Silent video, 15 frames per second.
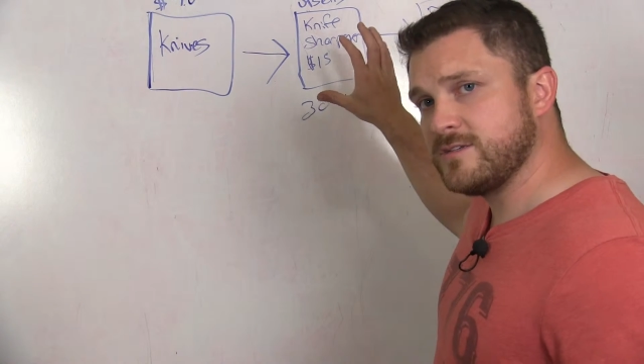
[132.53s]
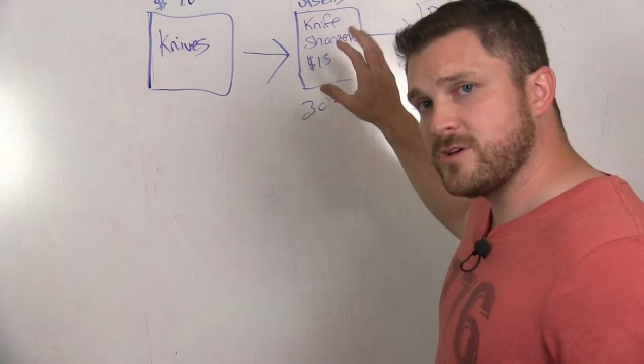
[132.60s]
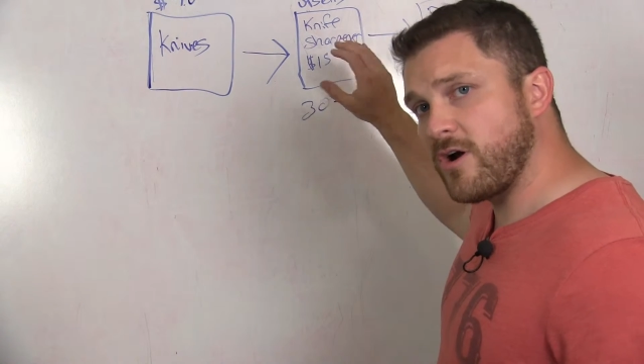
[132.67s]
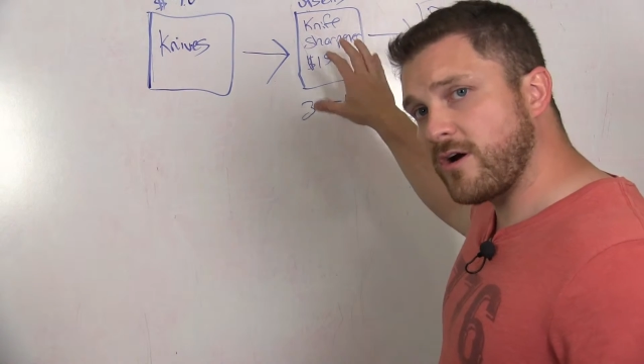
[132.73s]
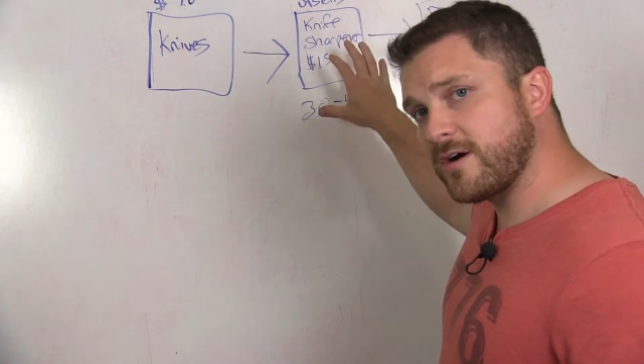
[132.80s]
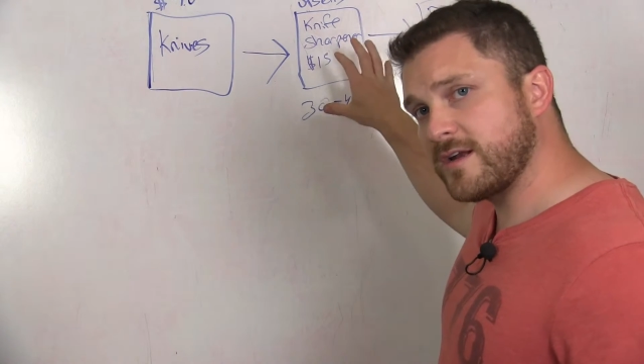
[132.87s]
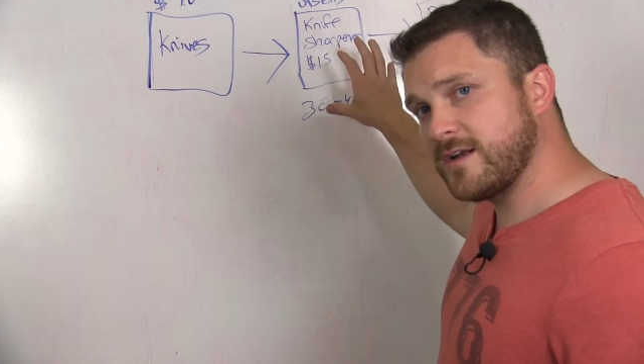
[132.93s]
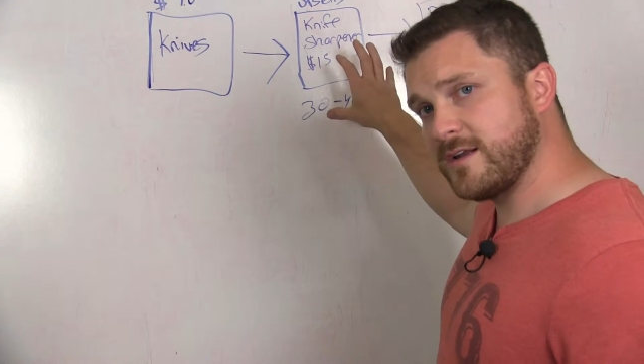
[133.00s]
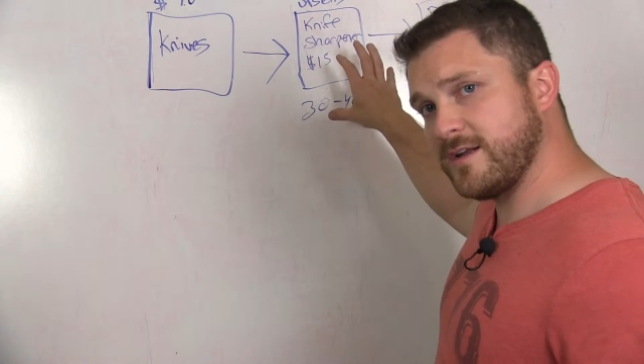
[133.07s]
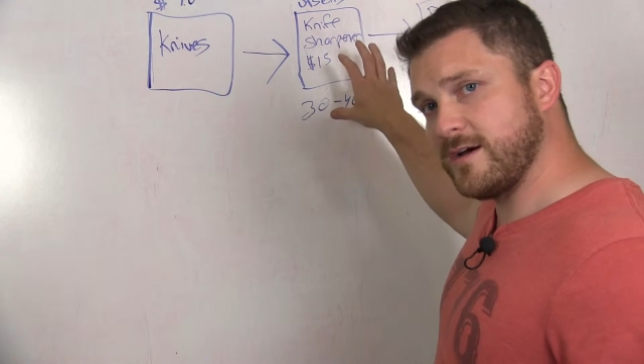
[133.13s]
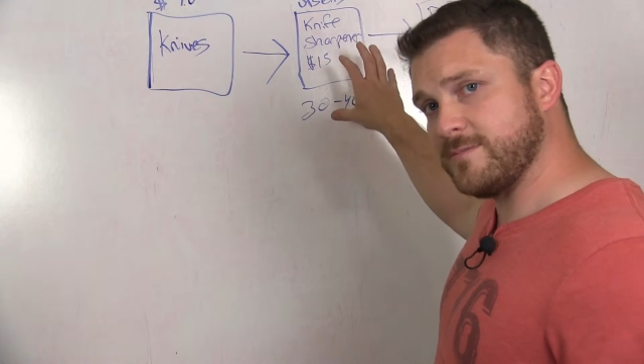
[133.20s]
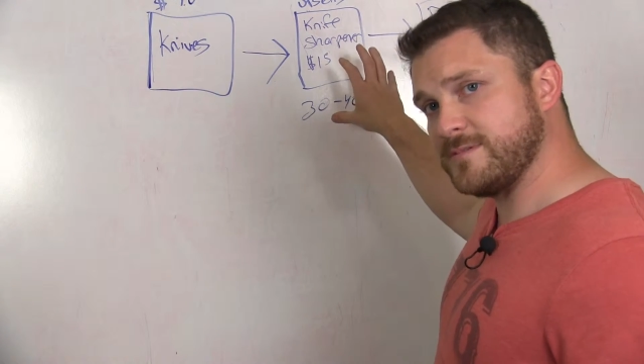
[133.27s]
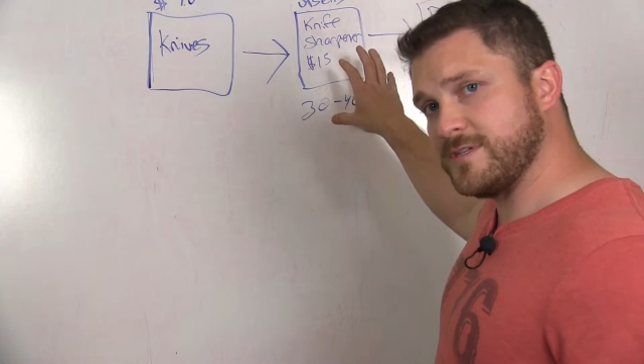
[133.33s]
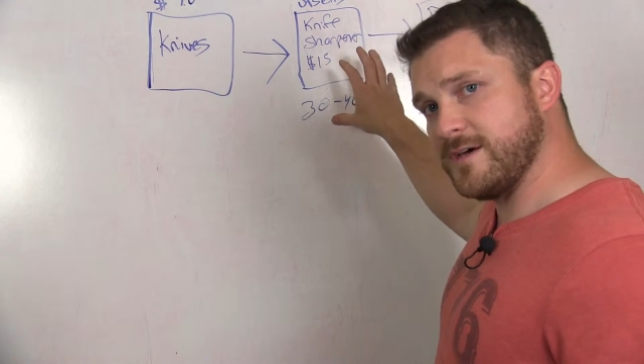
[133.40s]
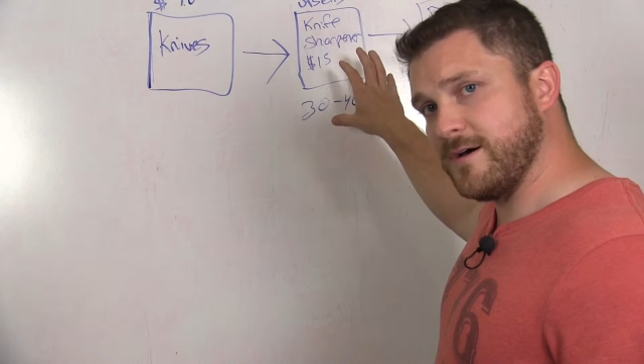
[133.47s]
targeted
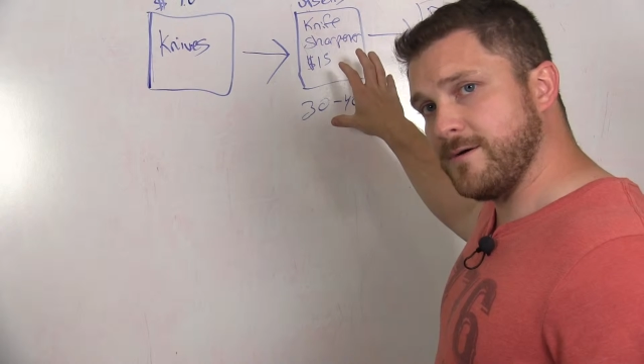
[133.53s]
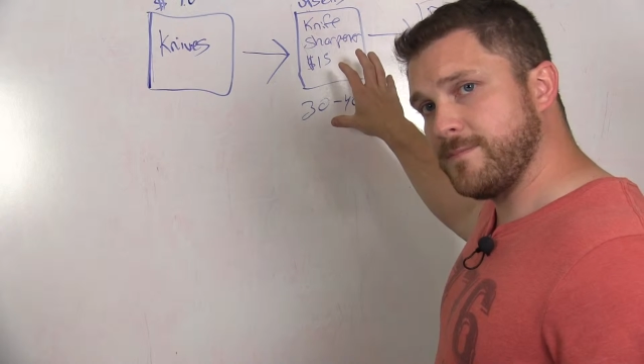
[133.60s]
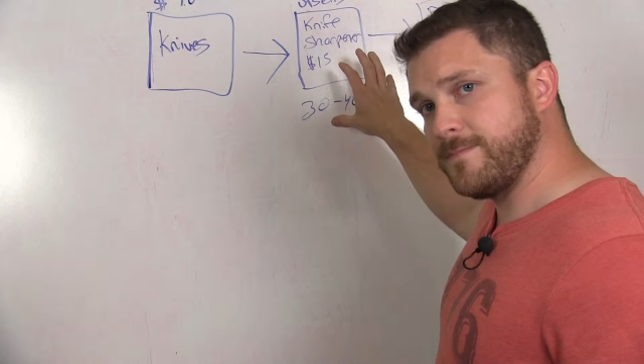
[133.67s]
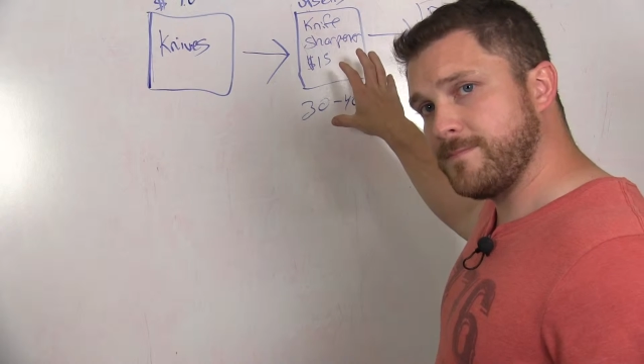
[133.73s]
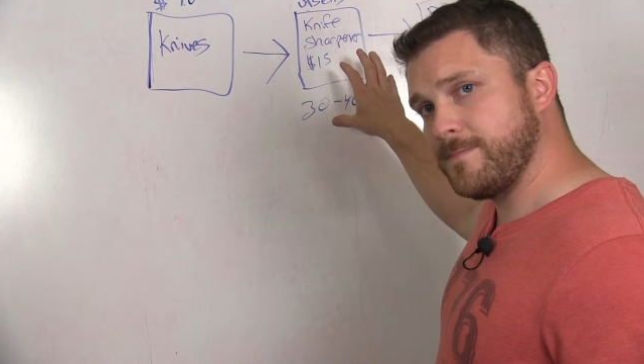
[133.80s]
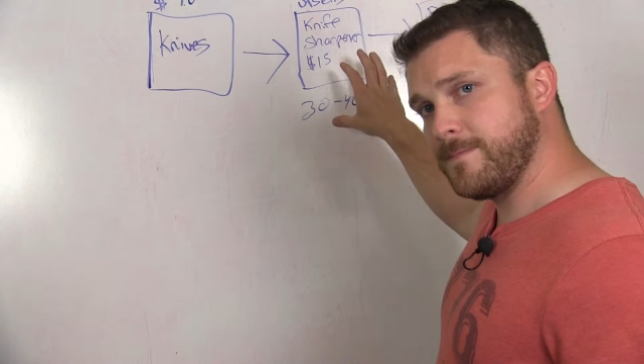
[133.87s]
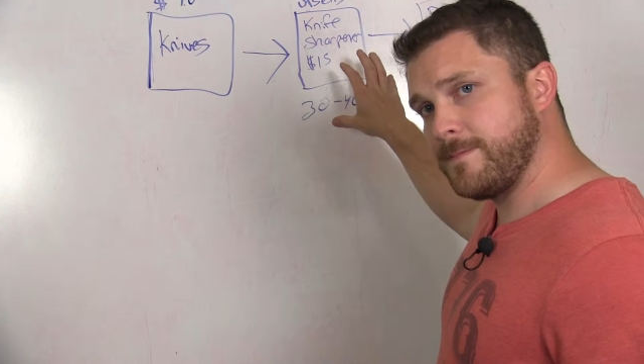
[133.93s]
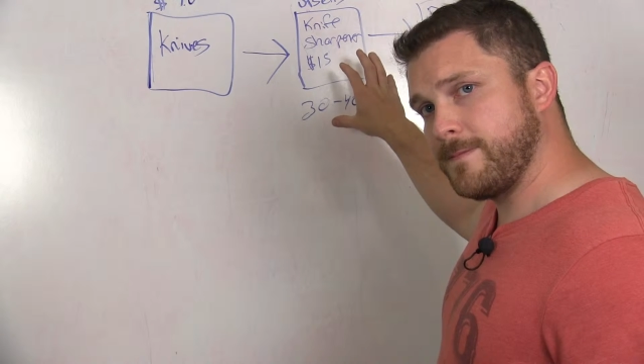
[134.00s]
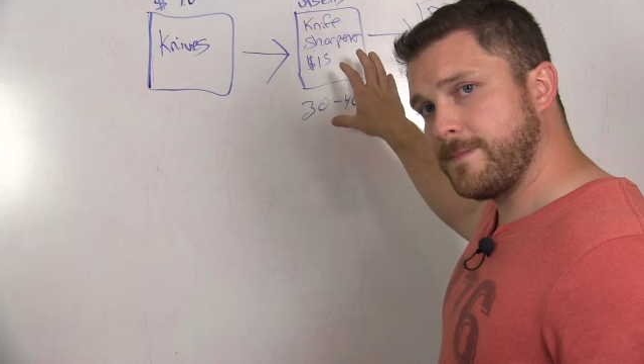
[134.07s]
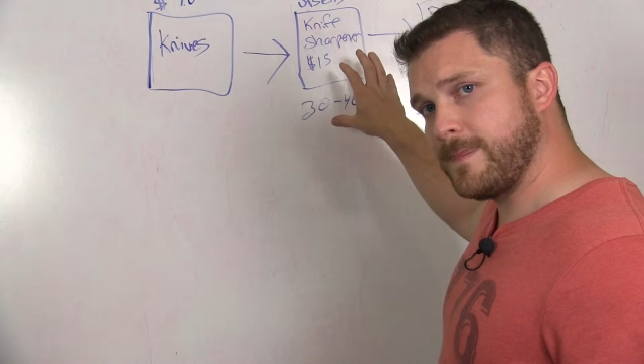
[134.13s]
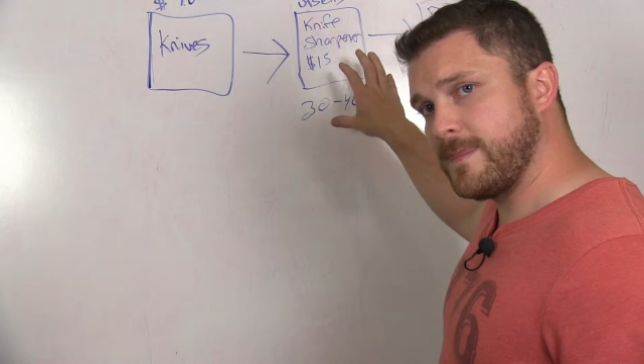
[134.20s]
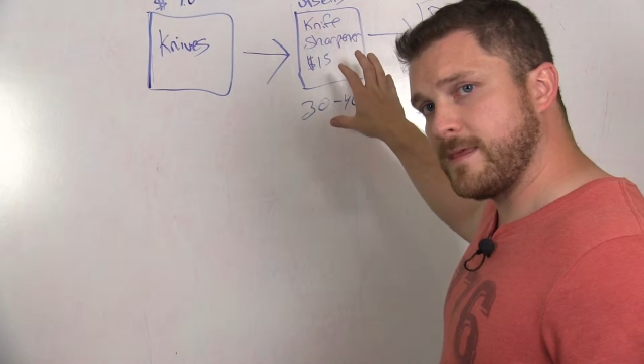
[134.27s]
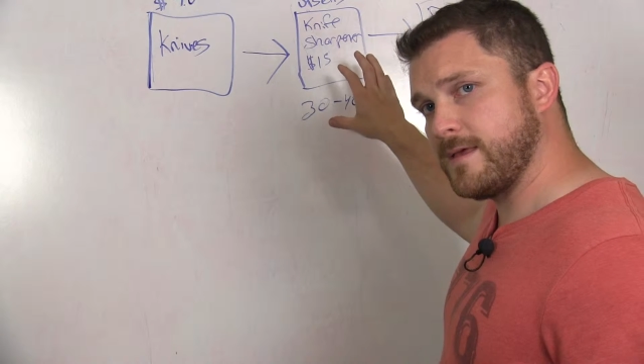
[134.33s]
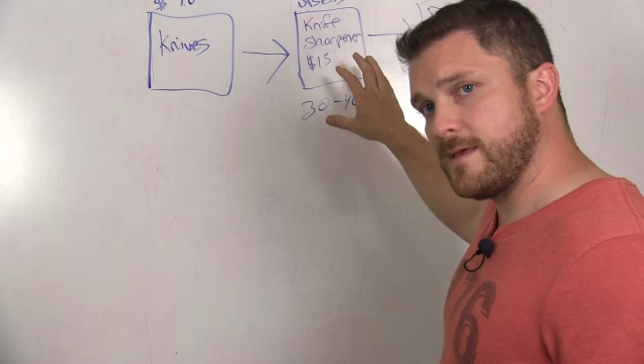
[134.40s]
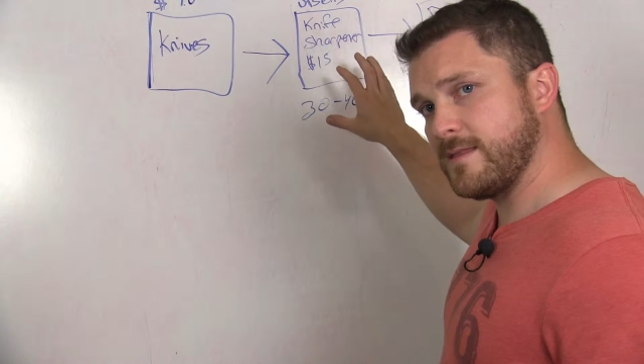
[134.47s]
upsell
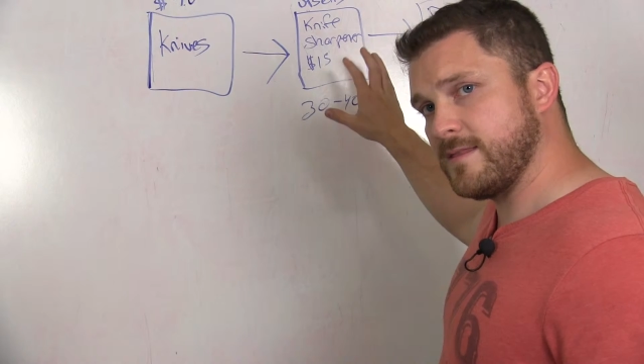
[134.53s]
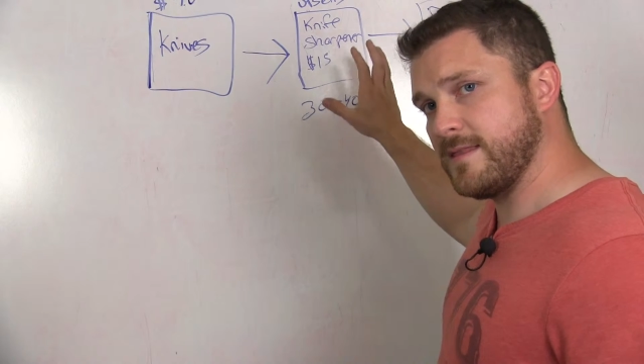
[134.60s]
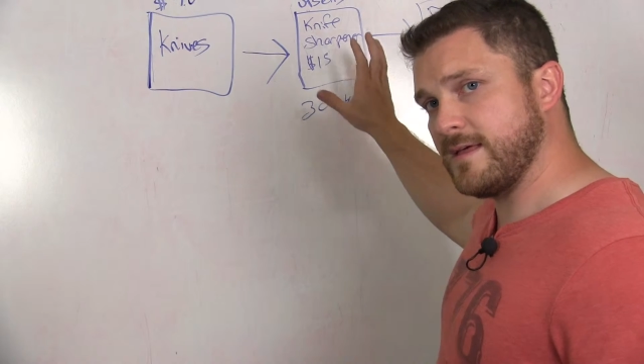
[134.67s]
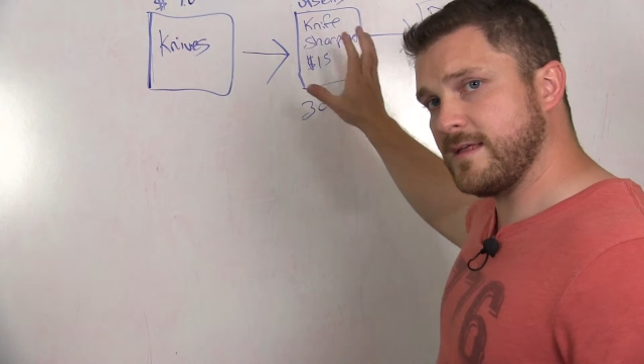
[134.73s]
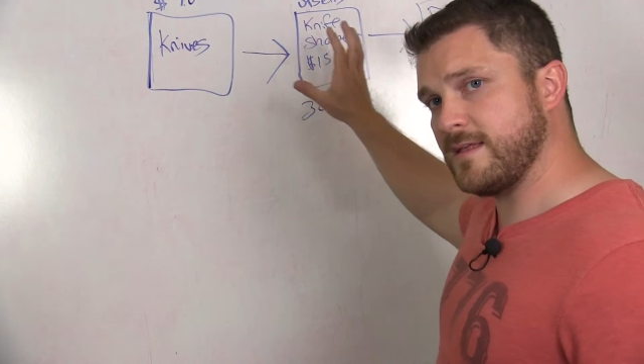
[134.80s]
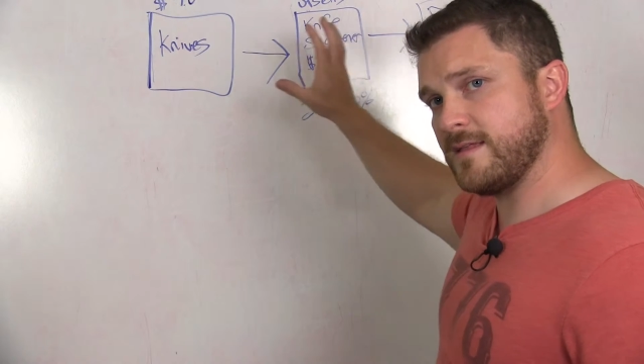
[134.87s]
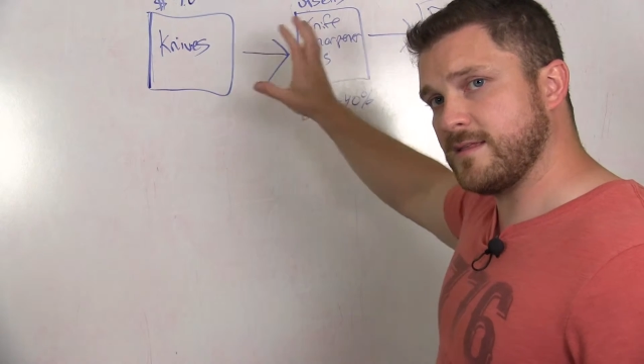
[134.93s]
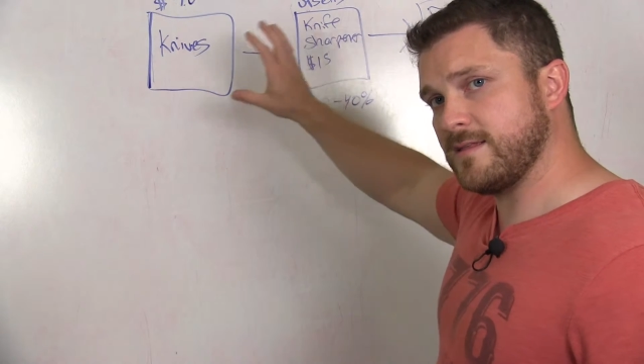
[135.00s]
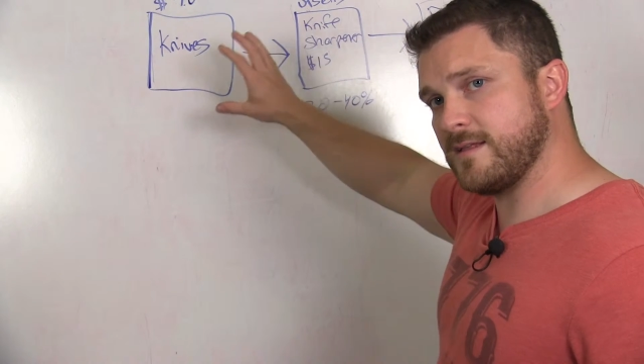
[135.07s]
that